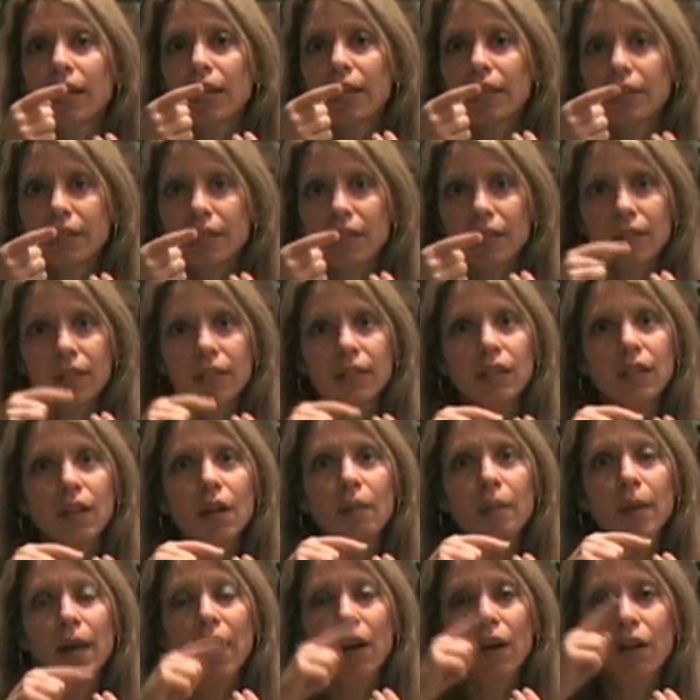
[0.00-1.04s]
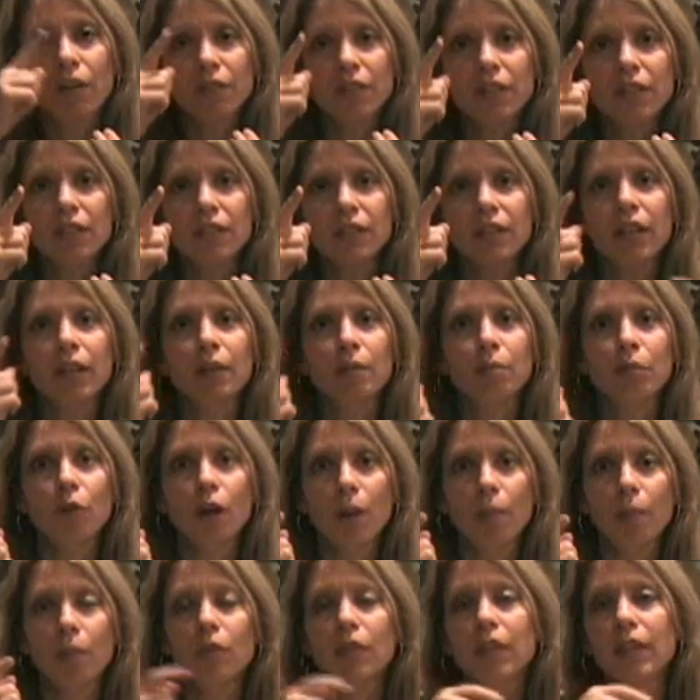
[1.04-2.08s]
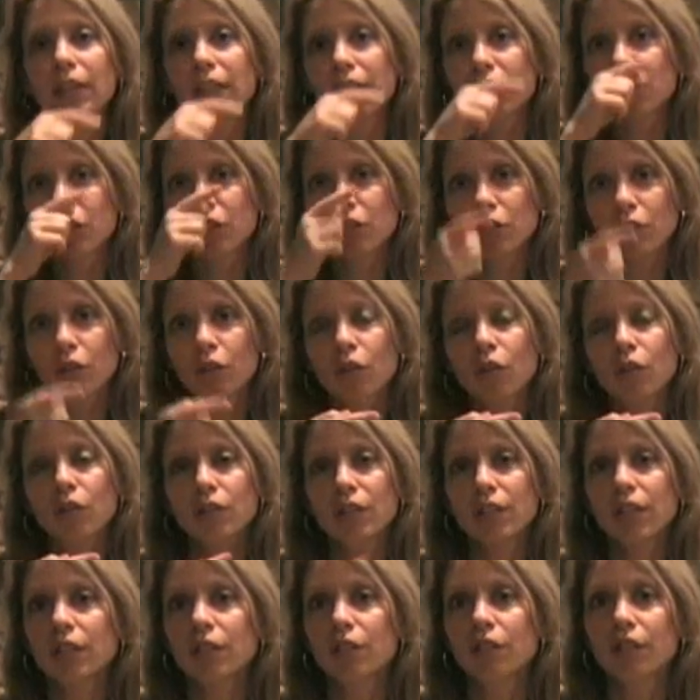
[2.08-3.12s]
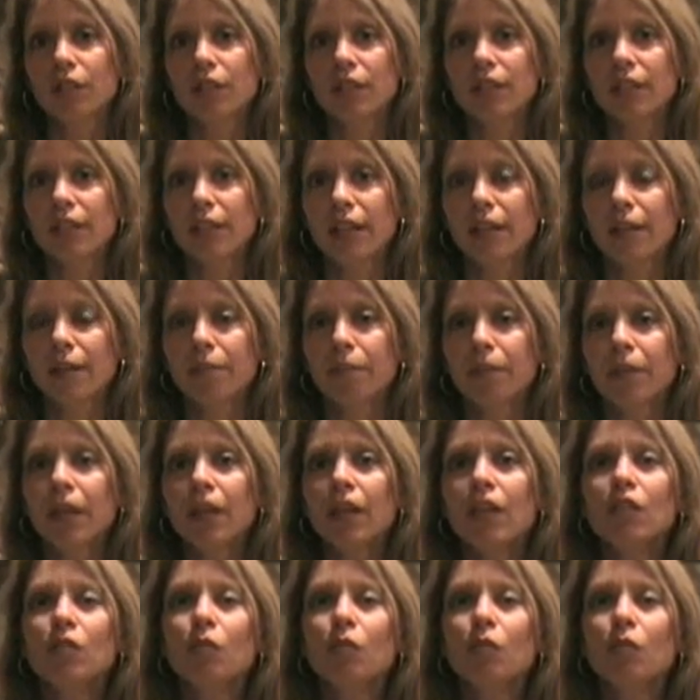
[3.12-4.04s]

It doesn't come out of the skin properly, and it just curls under the skin.